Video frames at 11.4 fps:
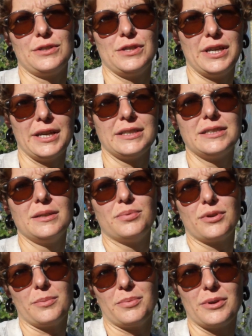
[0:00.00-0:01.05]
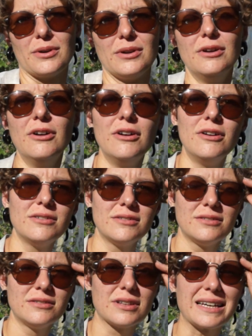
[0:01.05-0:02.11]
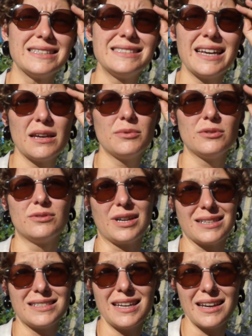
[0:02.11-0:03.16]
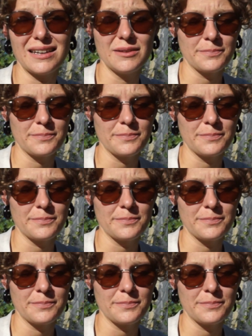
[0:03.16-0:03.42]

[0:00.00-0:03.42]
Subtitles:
to get a proper, like a table, a nice deck.